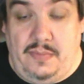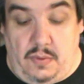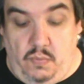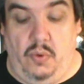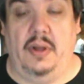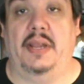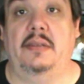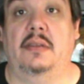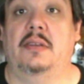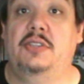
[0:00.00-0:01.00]
1,
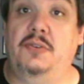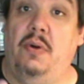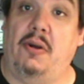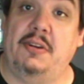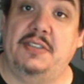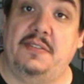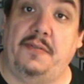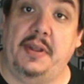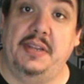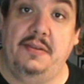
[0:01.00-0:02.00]
to artist
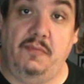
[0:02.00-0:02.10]
friend